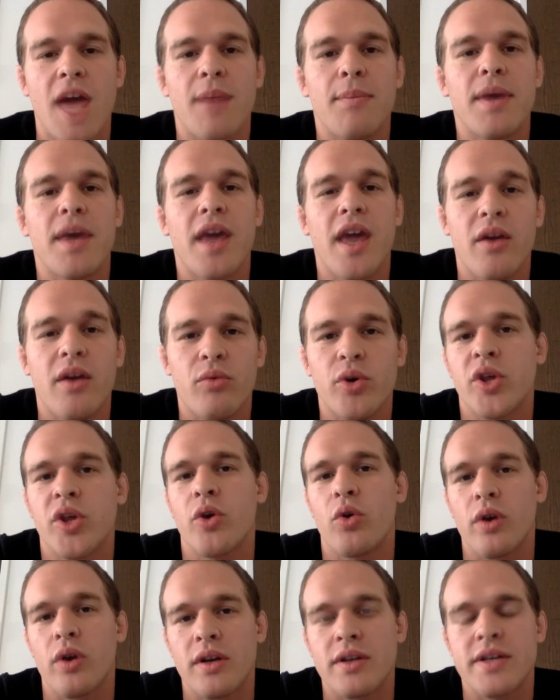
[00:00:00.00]
NBA
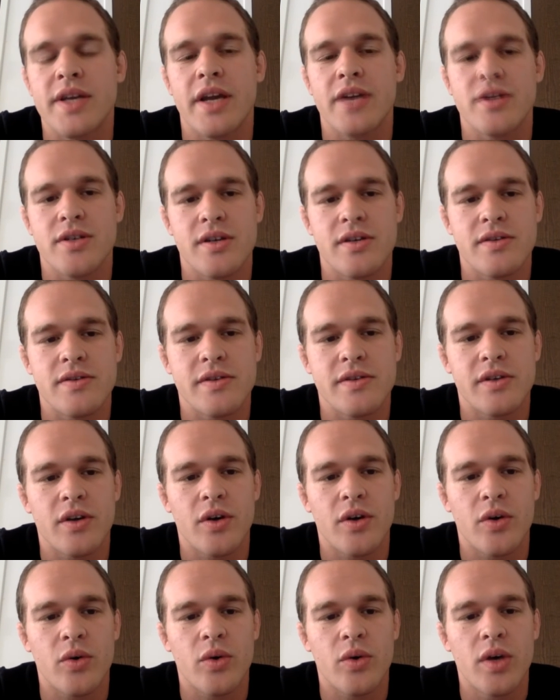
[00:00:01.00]
rookie orientation.
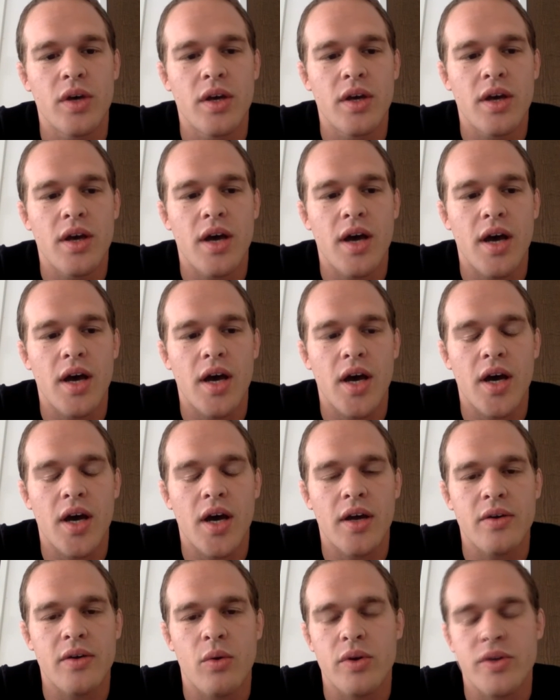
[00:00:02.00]
So
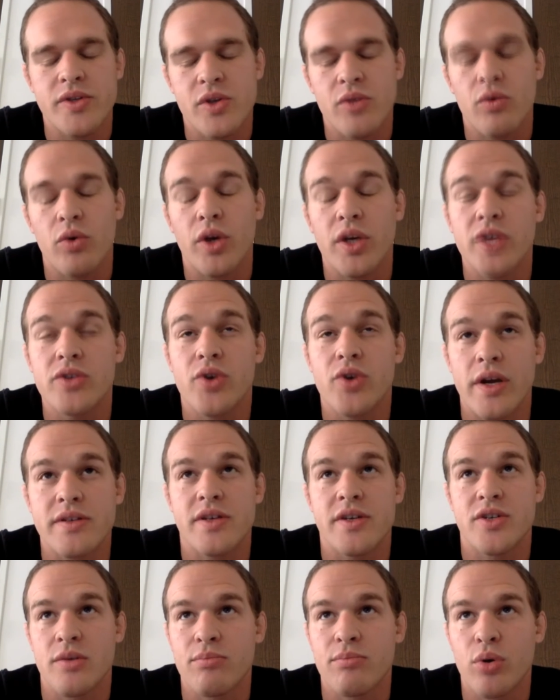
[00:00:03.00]
it's the rookie
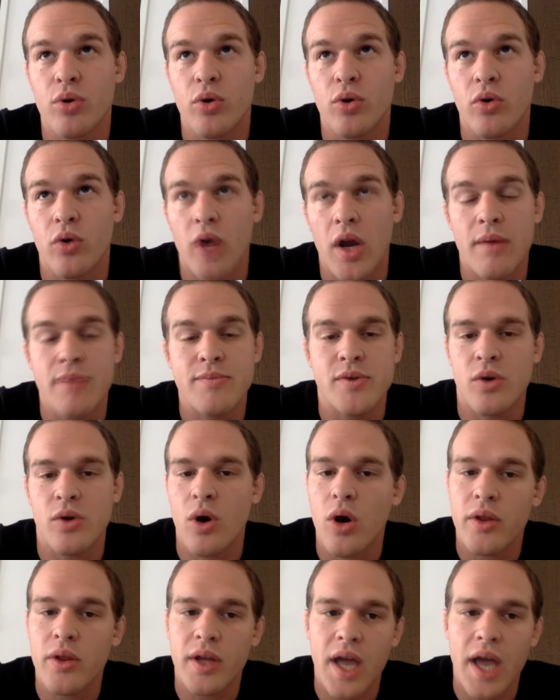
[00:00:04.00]
transition program, so
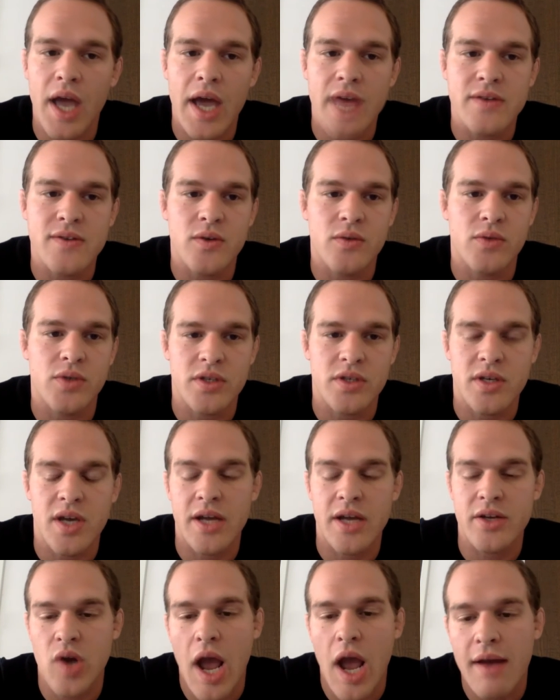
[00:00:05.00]
all the guys who just
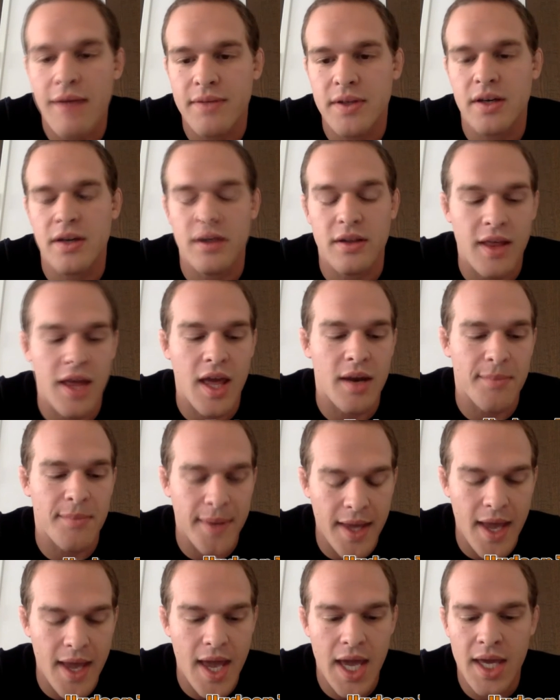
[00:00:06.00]
got drafted into the
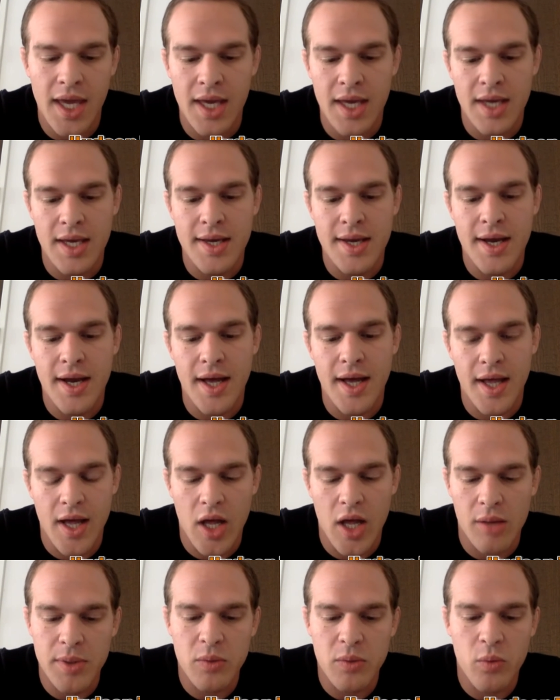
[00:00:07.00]
NBA.
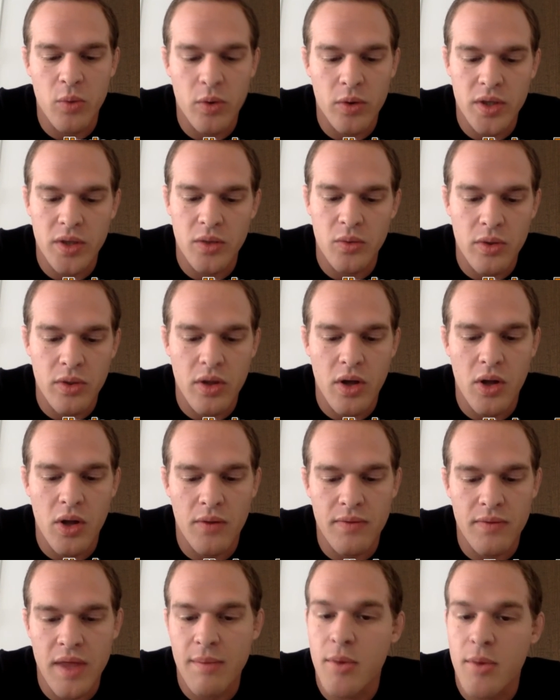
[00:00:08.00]
I'll be working with
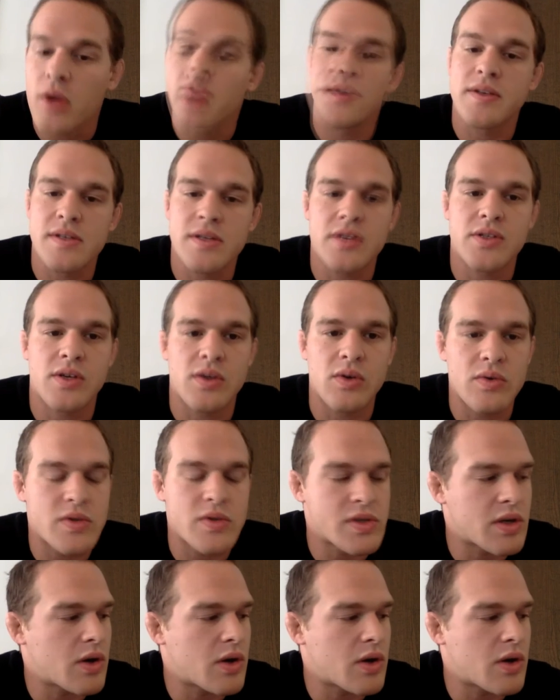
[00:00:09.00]
all of them on these issues.